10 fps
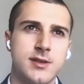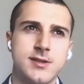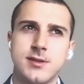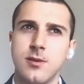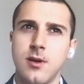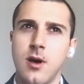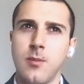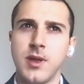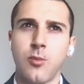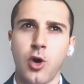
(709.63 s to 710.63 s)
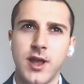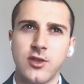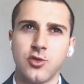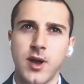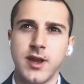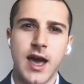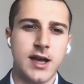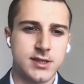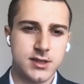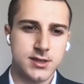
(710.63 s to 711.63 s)
it's a bit more than 20
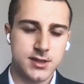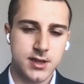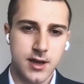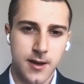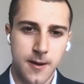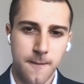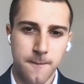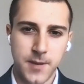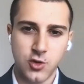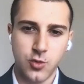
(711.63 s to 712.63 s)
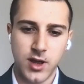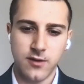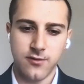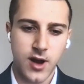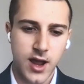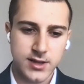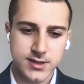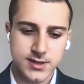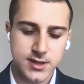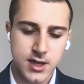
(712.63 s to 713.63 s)
assets between
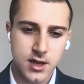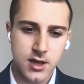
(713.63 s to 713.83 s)
France,